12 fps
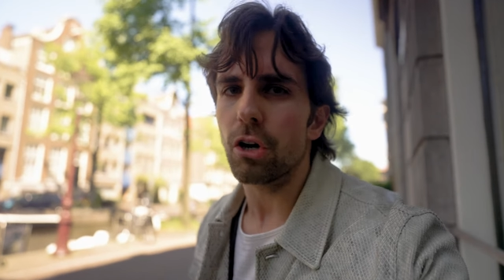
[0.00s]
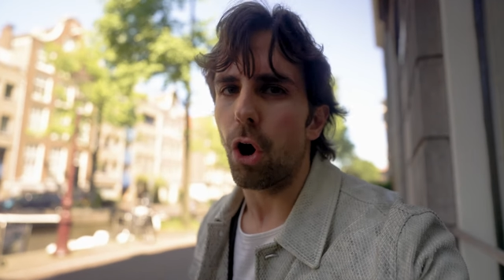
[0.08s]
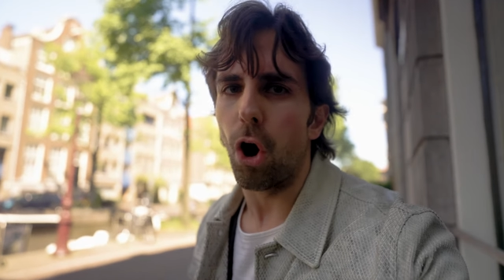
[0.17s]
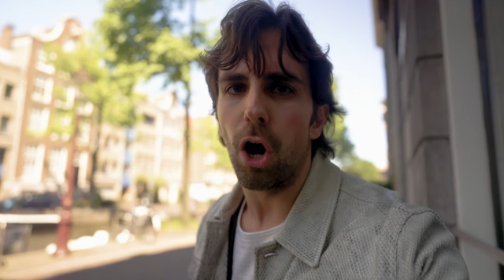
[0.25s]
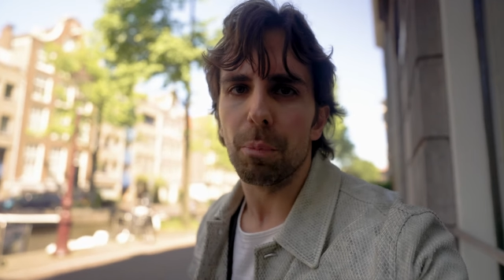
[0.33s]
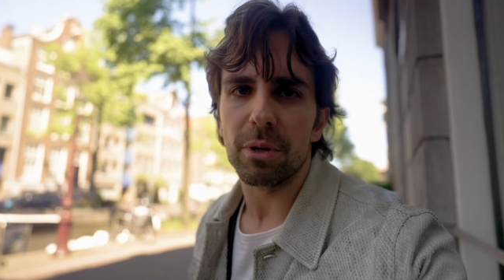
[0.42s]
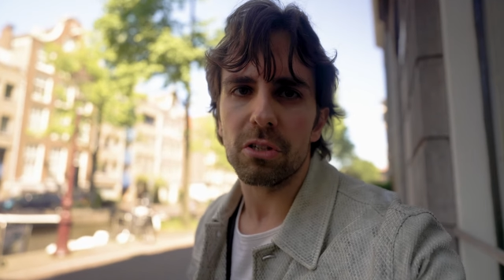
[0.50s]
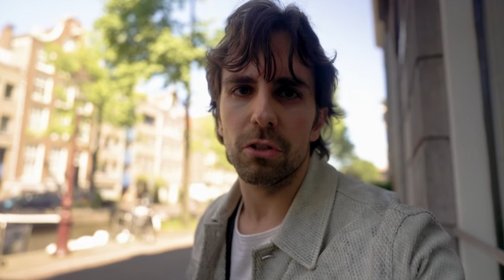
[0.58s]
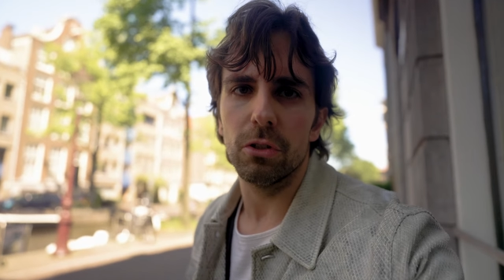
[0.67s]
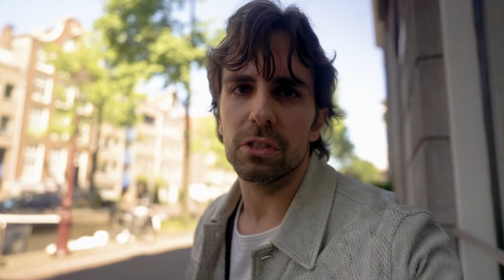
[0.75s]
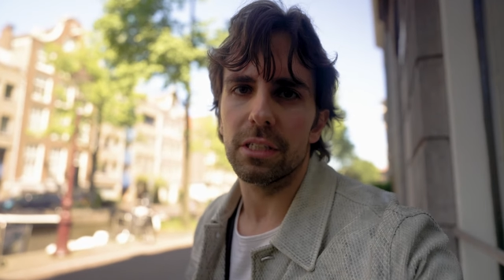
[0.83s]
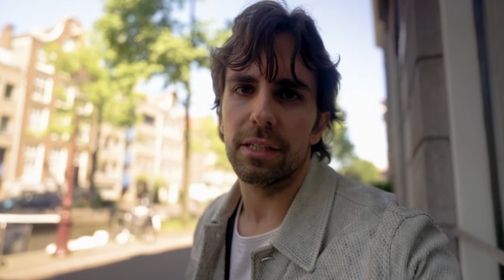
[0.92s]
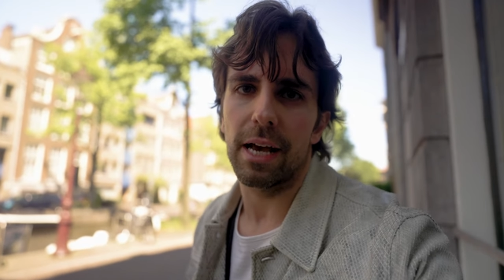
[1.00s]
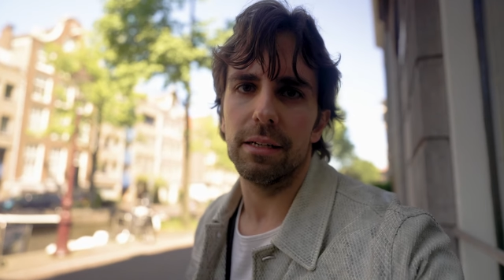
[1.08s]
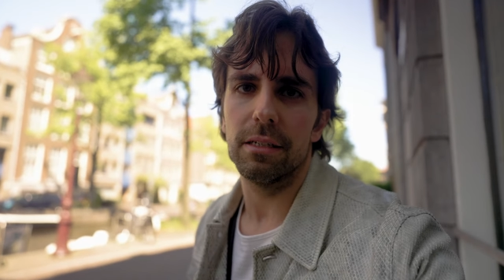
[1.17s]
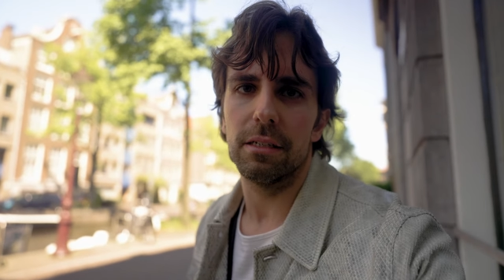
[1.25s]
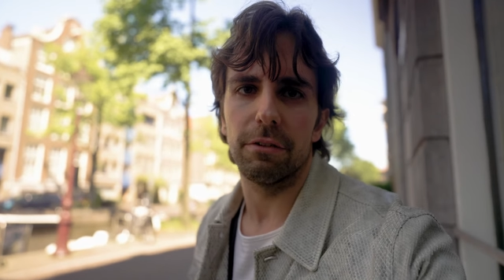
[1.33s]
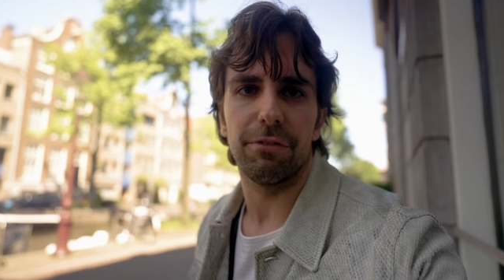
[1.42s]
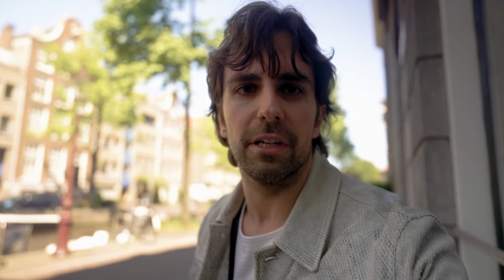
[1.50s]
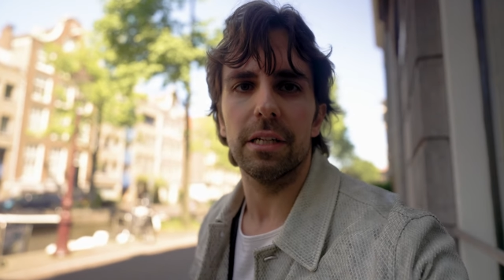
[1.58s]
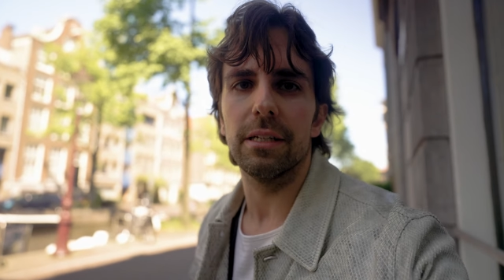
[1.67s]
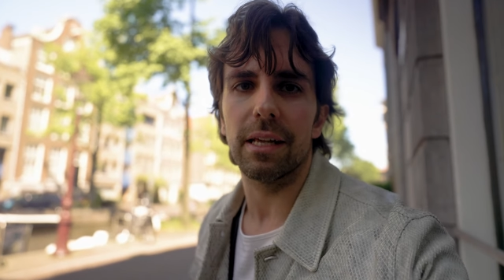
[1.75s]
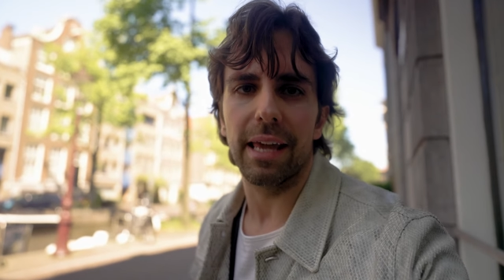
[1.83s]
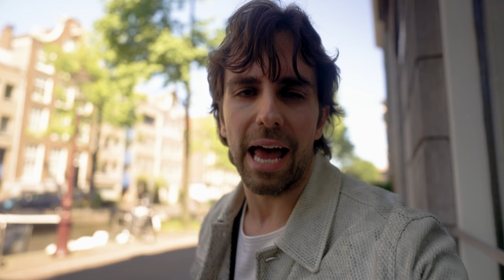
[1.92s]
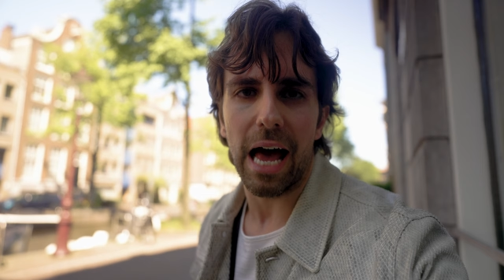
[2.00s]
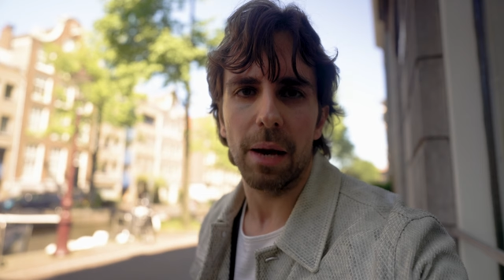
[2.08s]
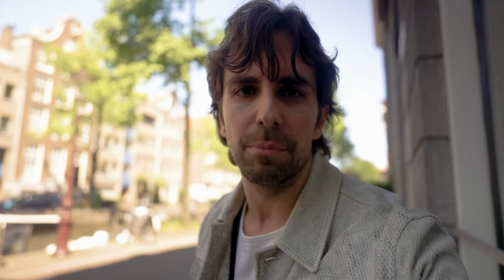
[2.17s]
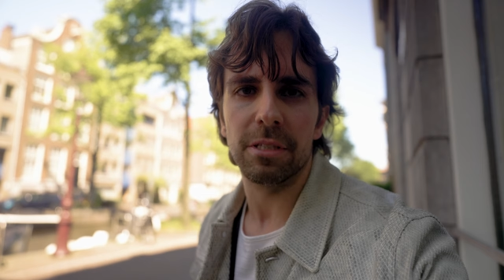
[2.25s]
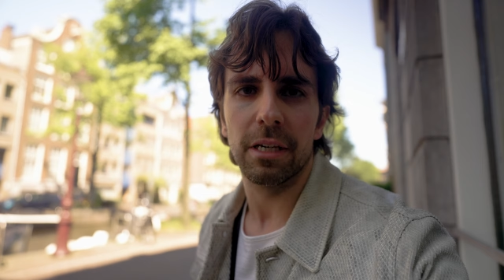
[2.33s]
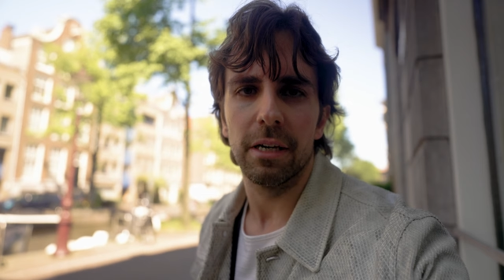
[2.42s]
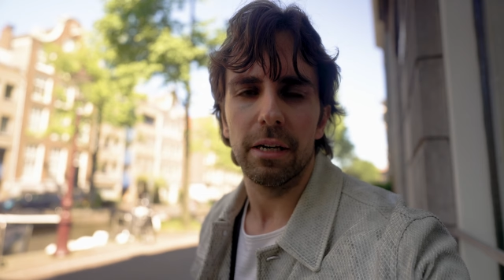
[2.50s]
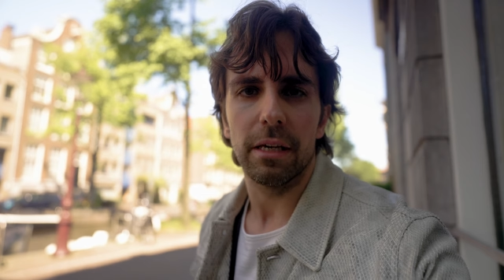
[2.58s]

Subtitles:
all pursuits intended to fill in the gaps,